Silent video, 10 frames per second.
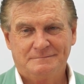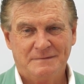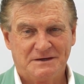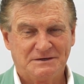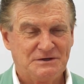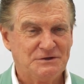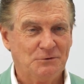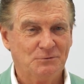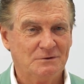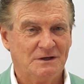marketing
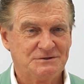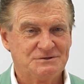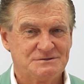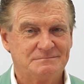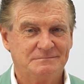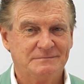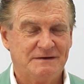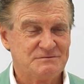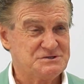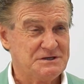know-all, I just
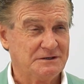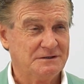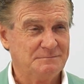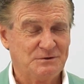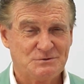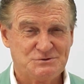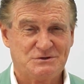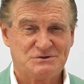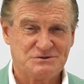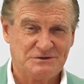have a snigger because you
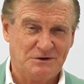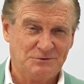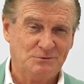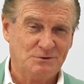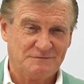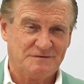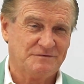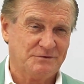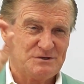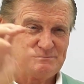can see on all of the
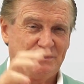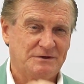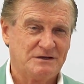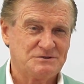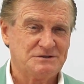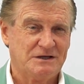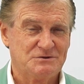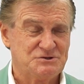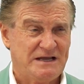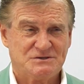various products, you
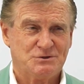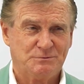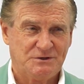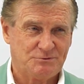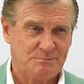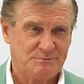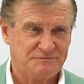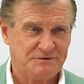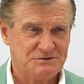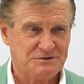know, chance to win a trip to
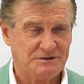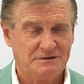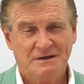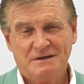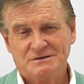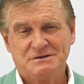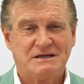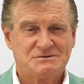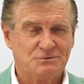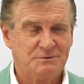Fiji,
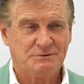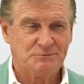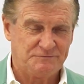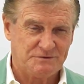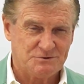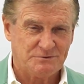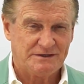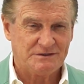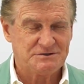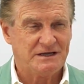chance to win a
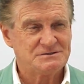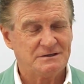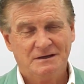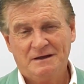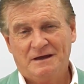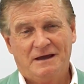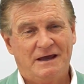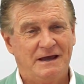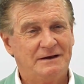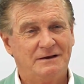refrigerator, chance to,
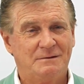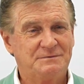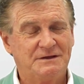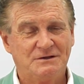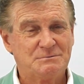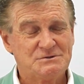and I'm thinking to